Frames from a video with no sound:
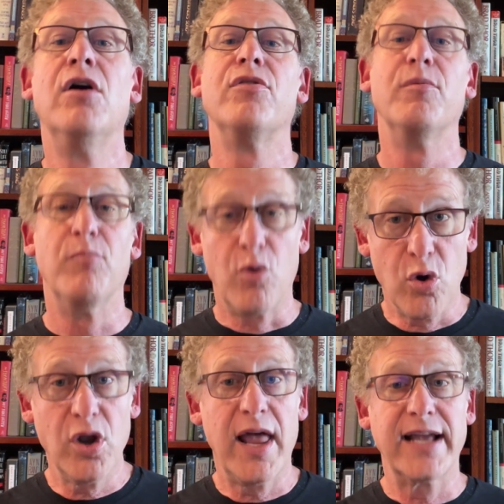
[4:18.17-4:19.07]
the
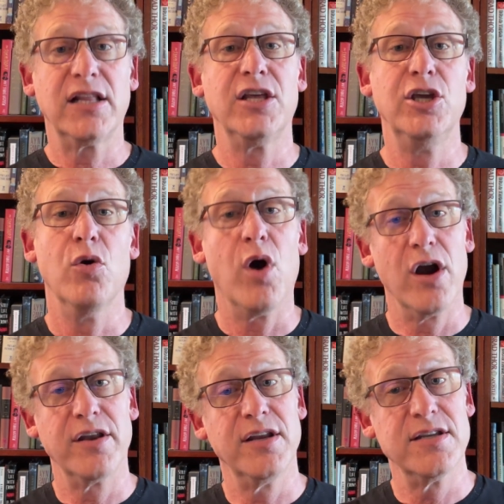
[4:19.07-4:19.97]
more likely you
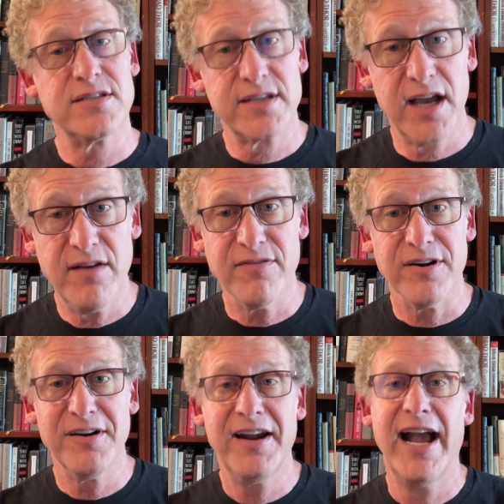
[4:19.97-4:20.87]
are to
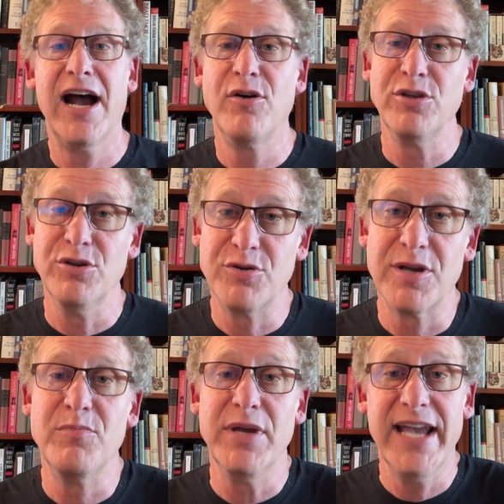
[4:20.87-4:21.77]
discover how you
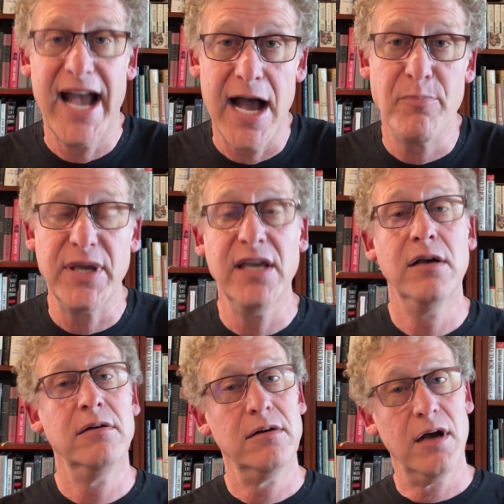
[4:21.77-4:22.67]
can be happy
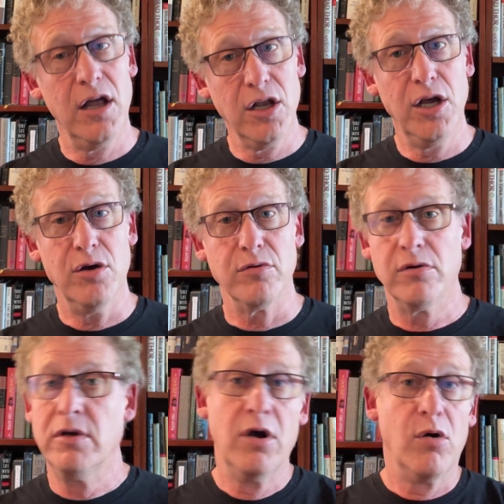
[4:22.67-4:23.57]
alone,
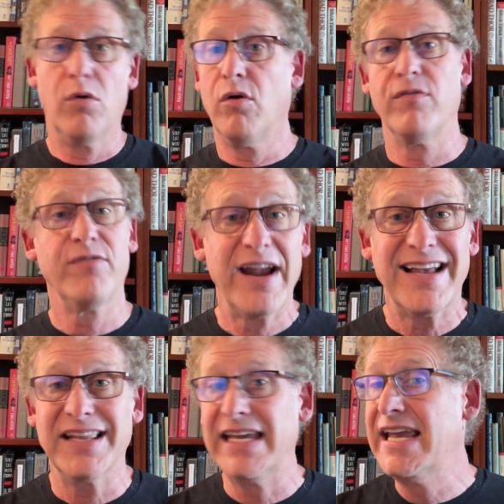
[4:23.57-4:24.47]
or
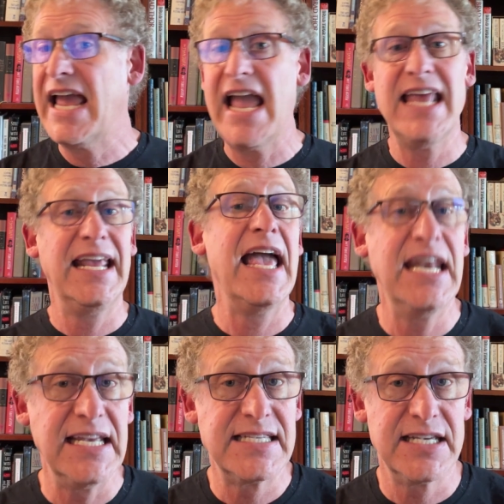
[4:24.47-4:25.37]
frankly, in
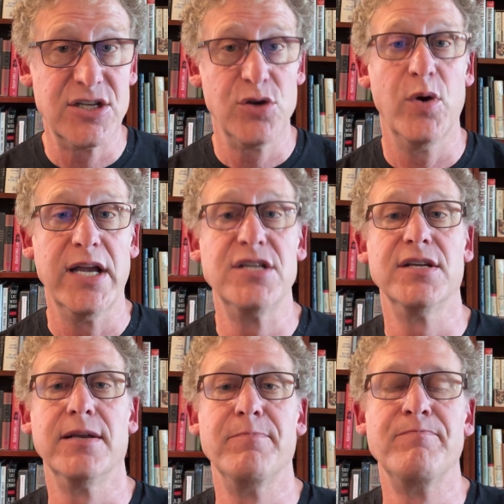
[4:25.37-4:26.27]
any
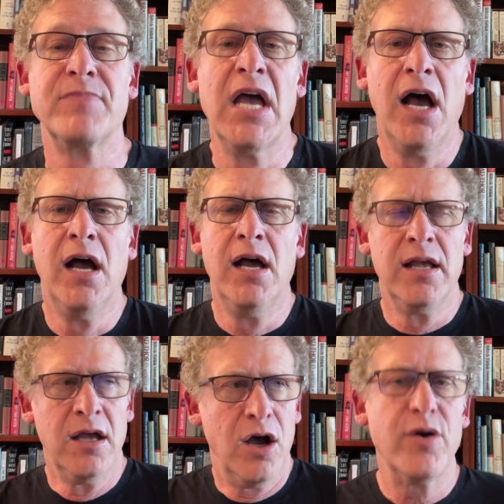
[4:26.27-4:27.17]
situation.
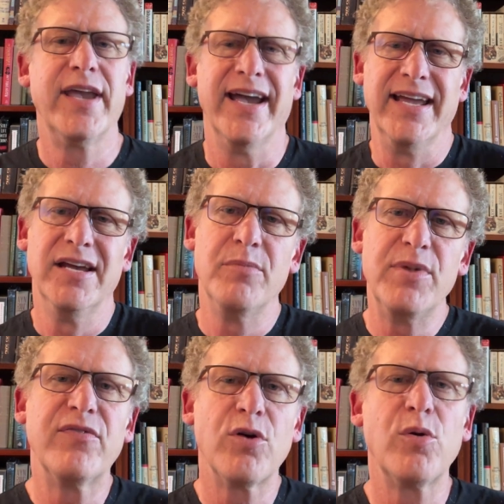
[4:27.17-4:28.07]
Okay,
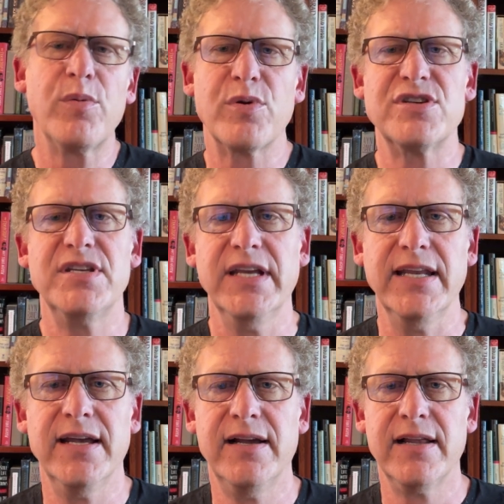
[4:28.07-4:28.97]
before we
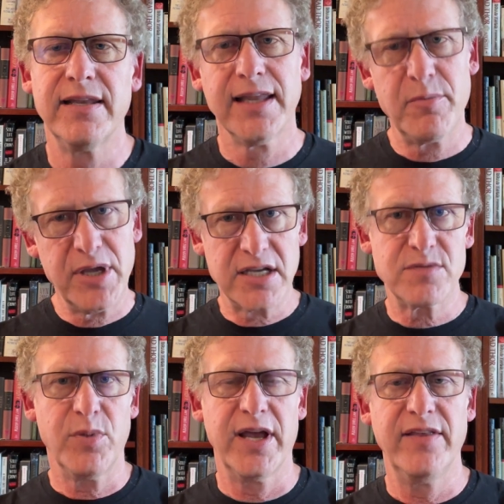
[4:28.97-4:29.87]
proceed, let me
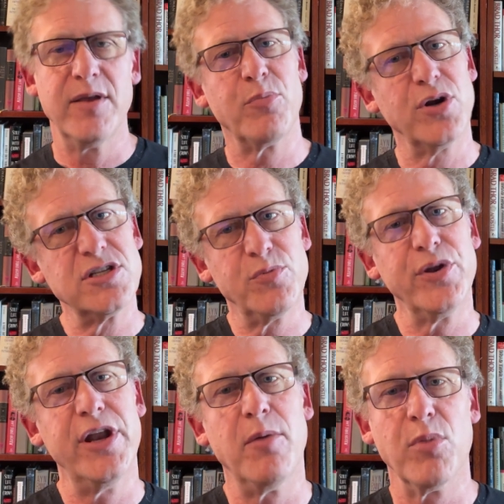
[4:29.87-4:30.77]
explain that principle
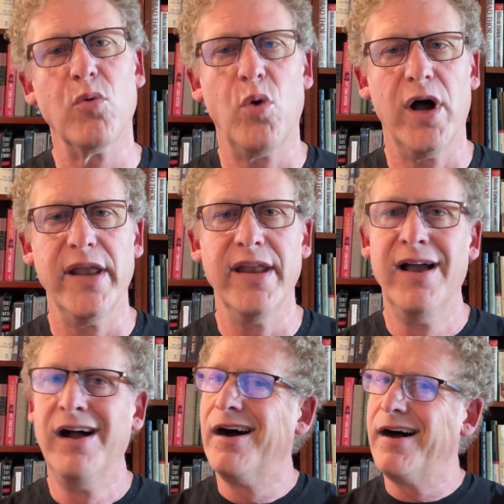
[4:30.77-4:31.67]
number 1
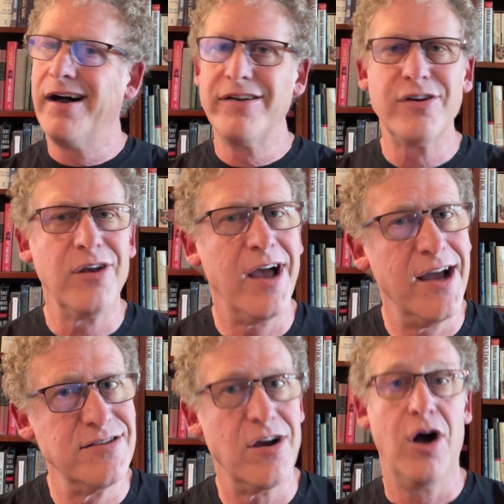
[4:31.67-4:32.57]

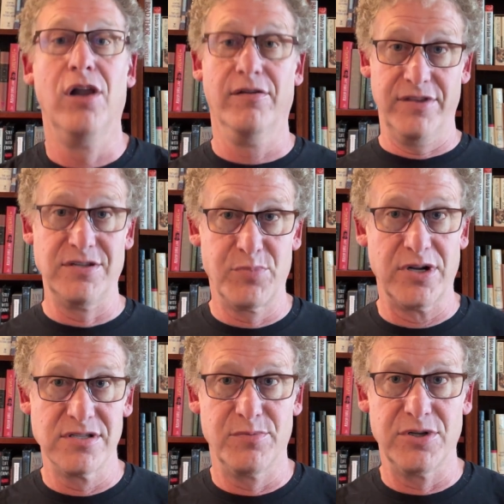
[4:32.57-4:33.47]
underlies all of these
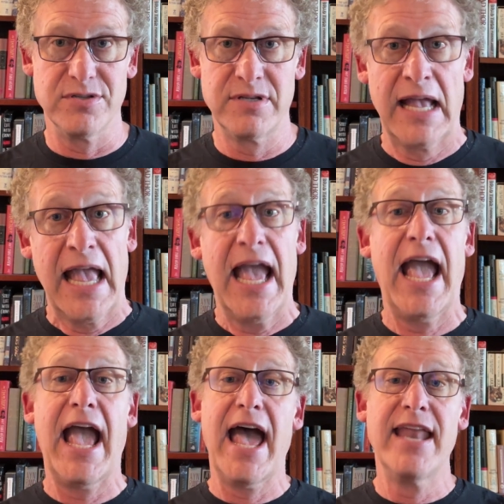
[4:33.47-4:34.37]
principles
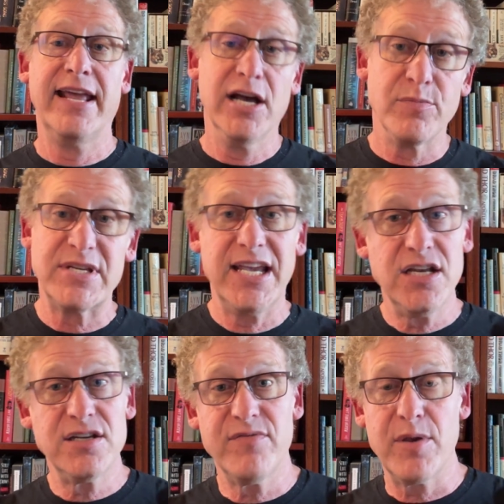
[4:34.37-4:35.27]
and helps
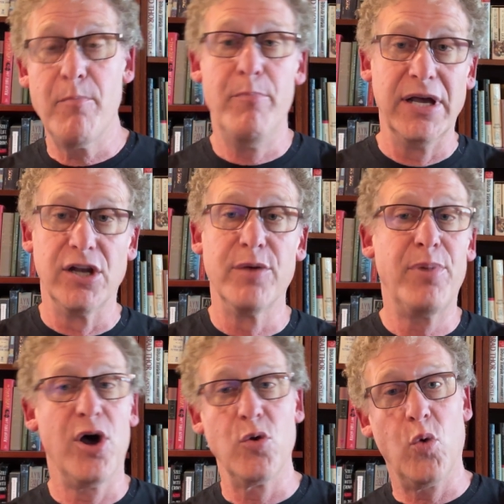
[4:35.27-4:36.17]
each of them build
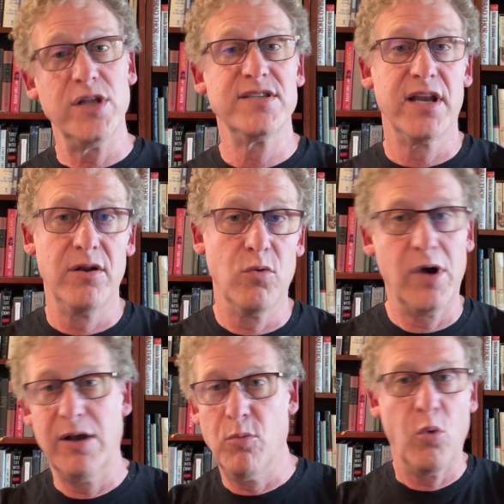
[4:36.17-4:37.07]
upon
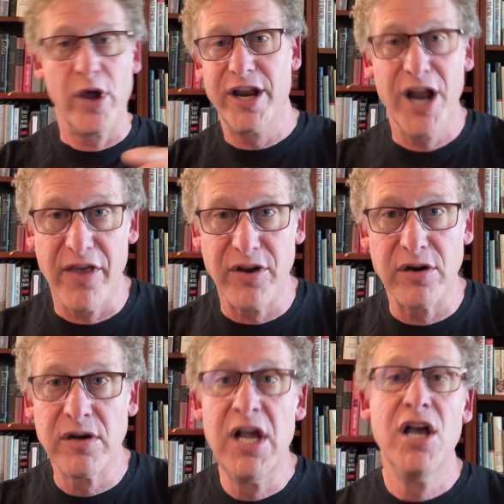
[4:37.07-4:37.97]
one
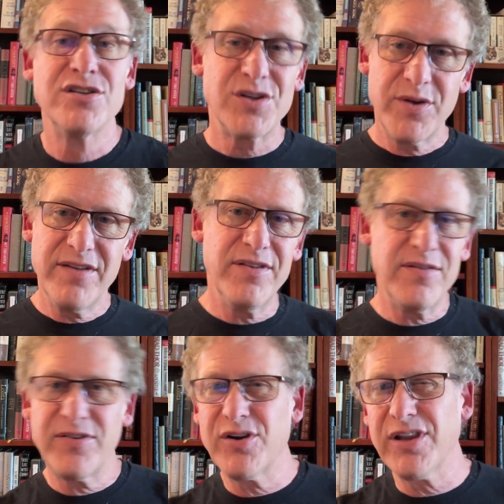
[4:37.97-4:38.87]
another. So even
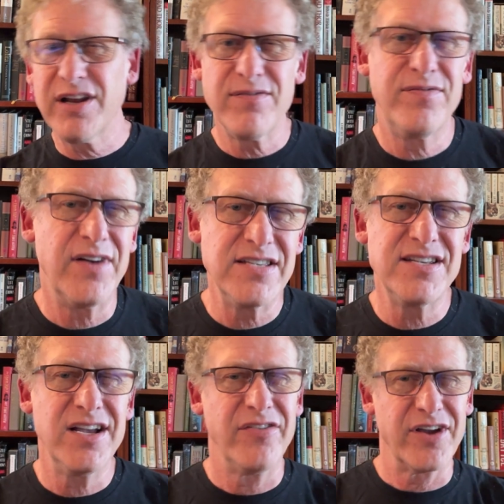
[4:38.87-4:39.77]
if you're a little
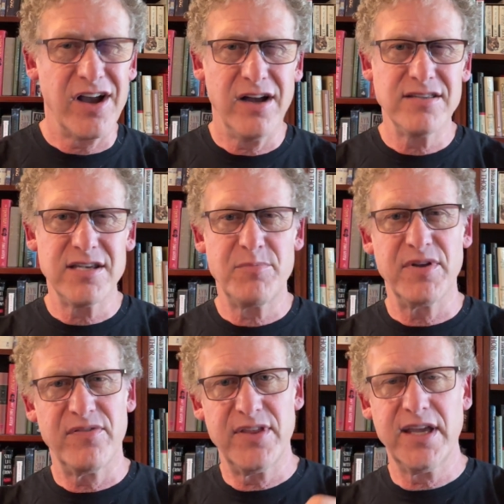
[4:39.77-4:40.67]
fuzzy on the concept
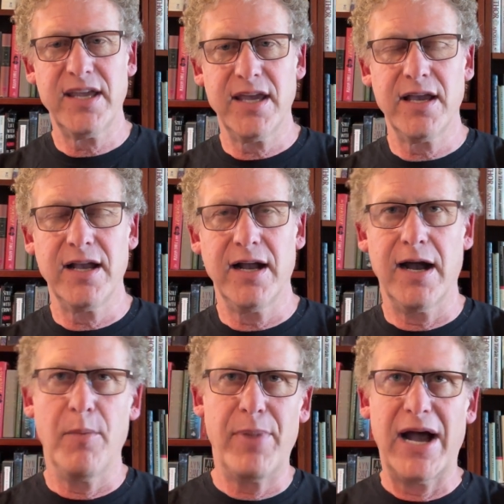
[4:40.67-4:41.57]
of thinking
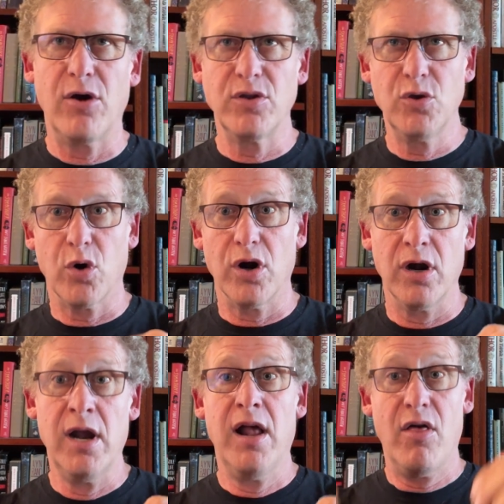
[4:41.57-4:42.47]
about your
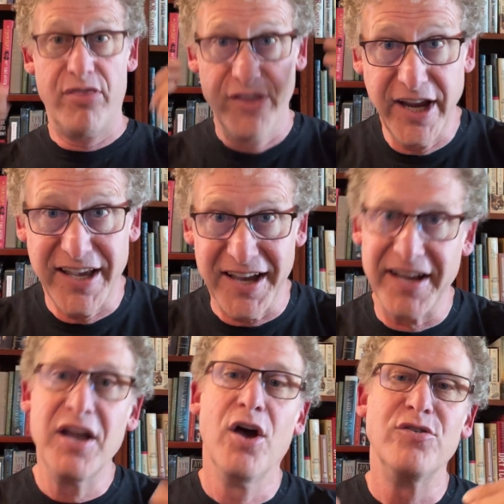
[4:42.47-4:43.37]

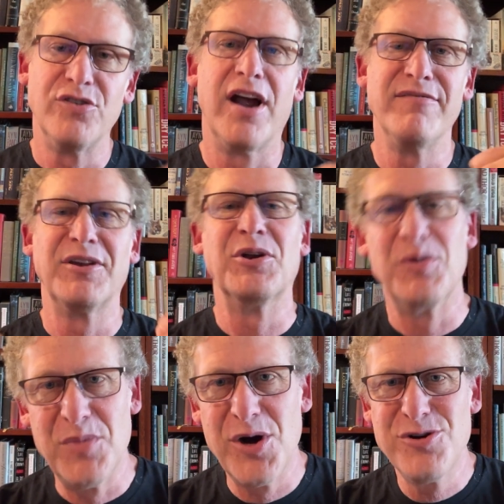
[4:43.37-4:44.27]
thinking driving your
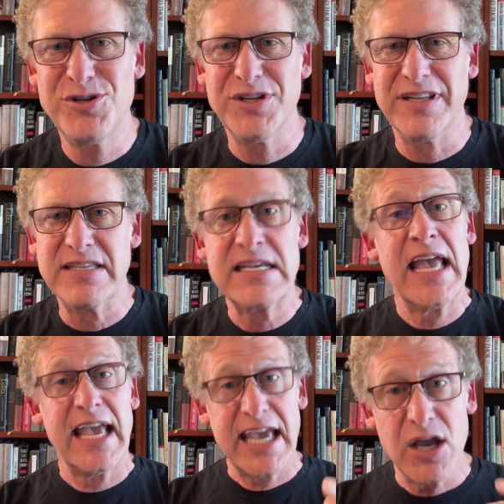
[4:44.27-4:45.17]
emotions,
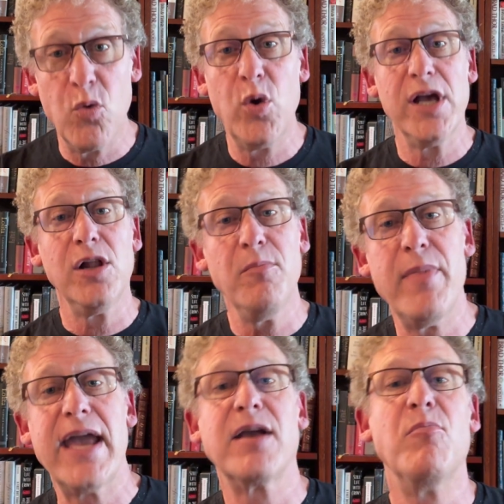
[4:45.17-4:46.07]
it will
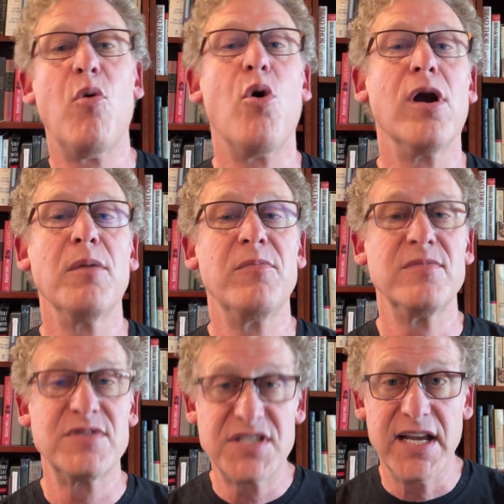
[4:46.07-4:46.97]
make more
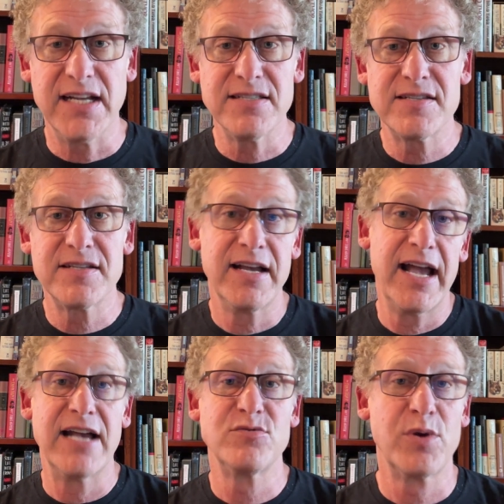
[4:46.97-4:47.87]
sense
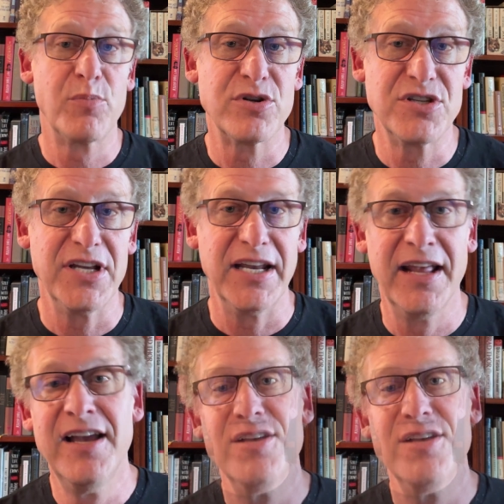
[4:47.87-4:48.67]
as we proceed.